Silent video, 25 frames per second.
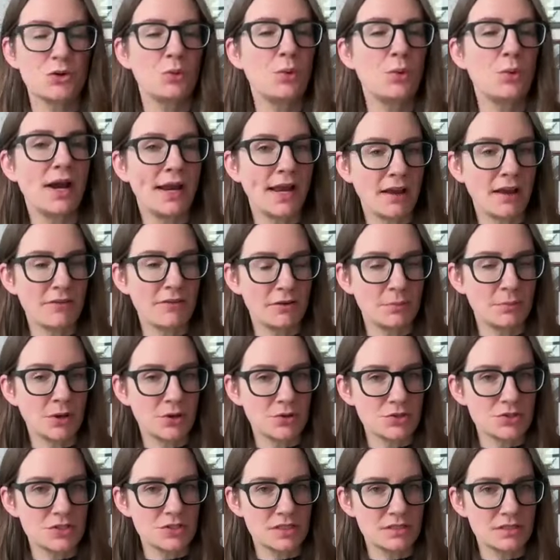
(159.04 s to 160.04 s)
to why I haven't
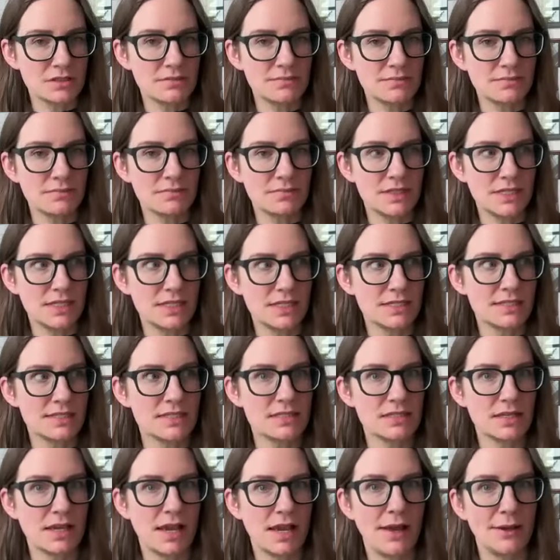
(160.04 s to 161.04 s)
posted
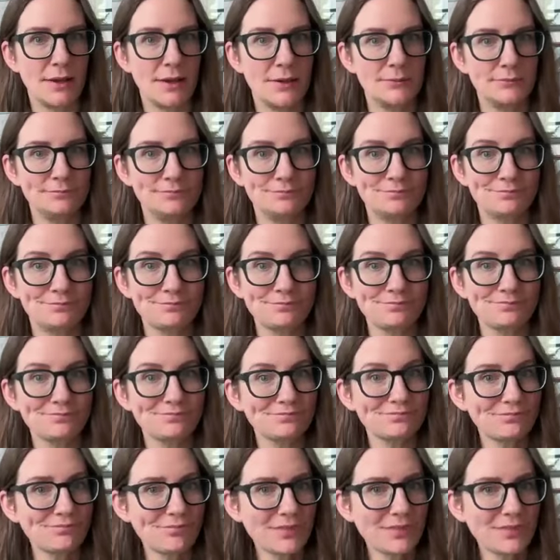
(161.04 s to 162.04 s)
these
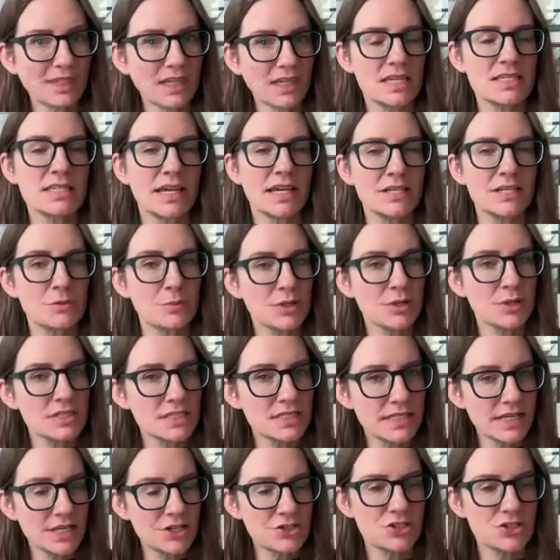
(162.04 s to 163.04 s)
assigned
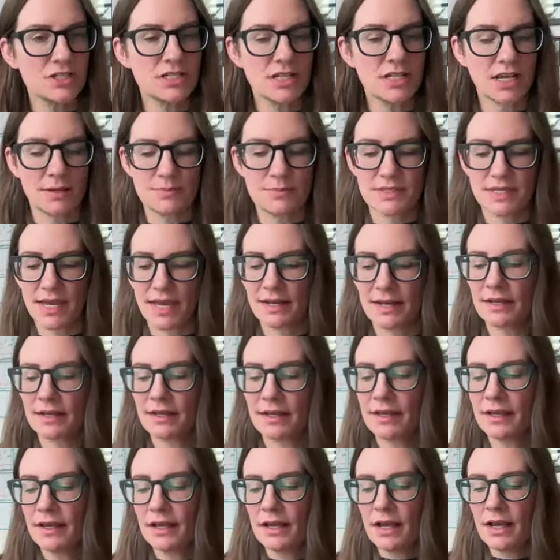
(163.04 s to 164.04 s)
presentation times yet.
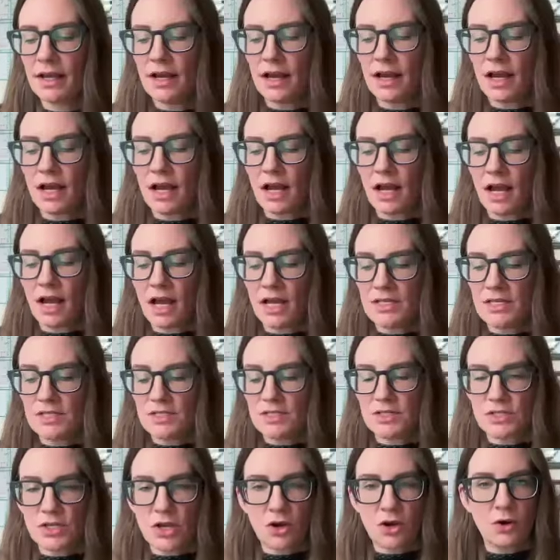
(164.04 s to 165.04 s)

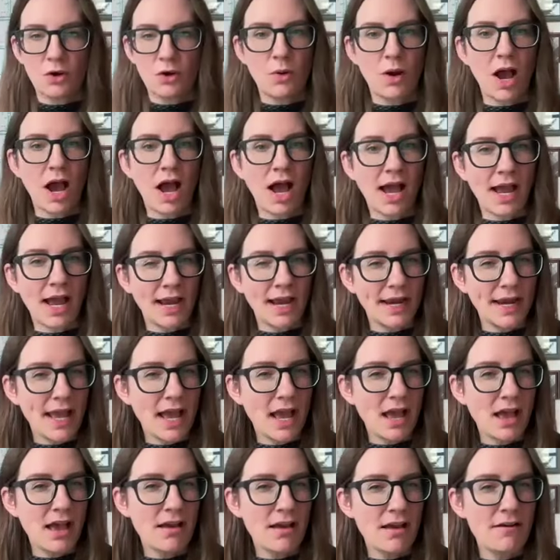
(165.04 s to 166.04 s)
So I
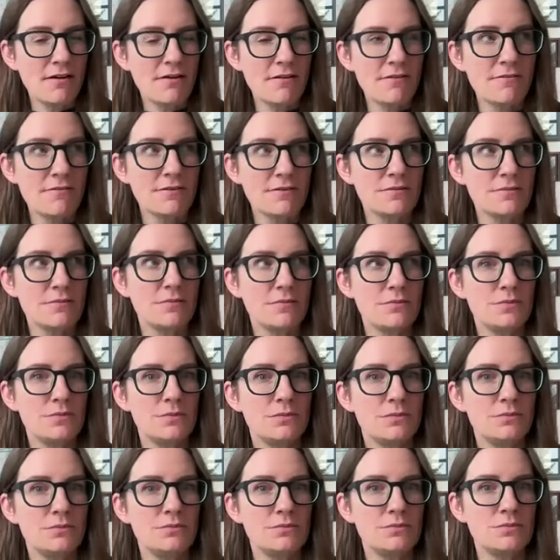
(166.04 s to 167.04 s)
have
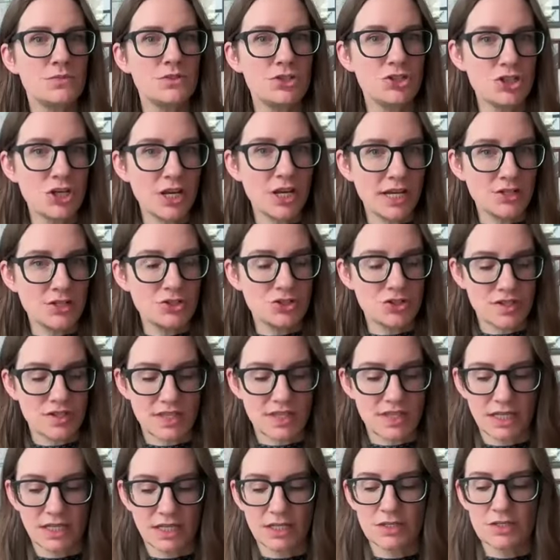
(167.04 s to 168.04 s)
changed
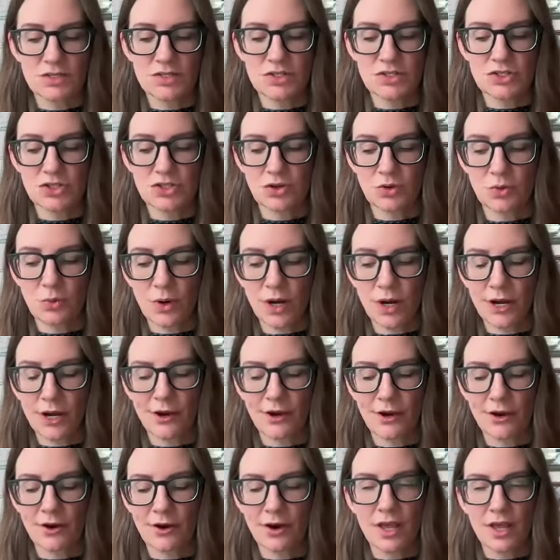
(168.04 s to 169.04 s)
things to
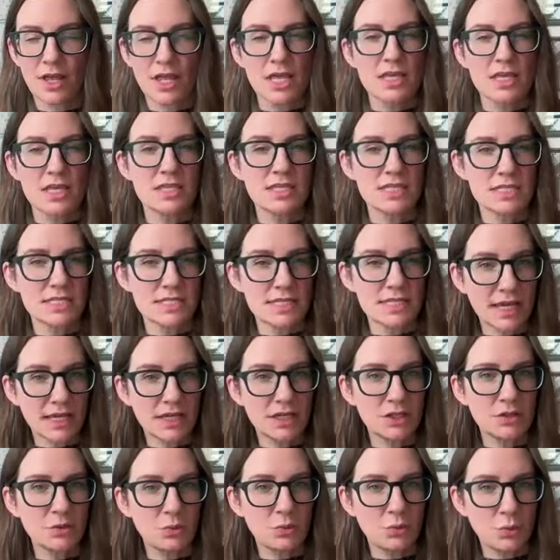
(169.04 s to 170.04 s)
where the
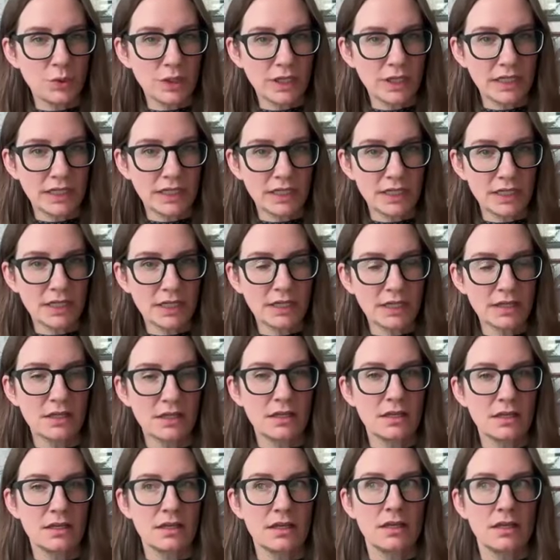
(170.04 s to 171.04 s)
second week,
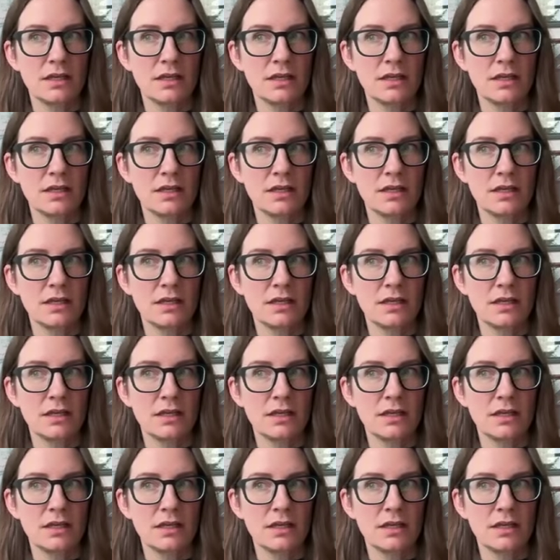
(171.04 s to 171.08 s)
